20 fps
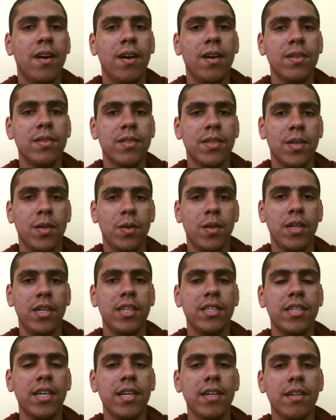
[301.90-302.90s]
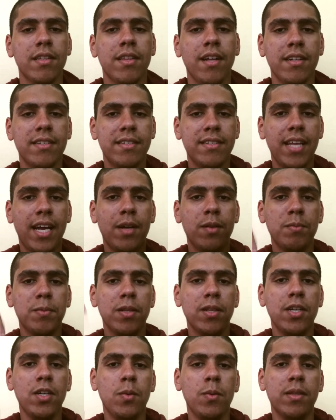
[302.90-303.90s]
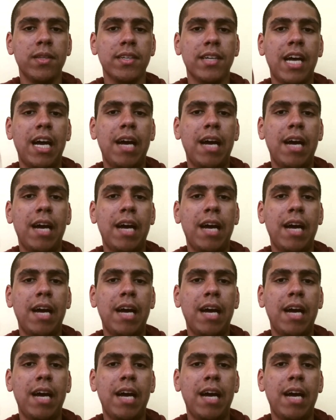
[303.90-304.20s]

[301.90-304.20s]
Also, share your thoughts down below in the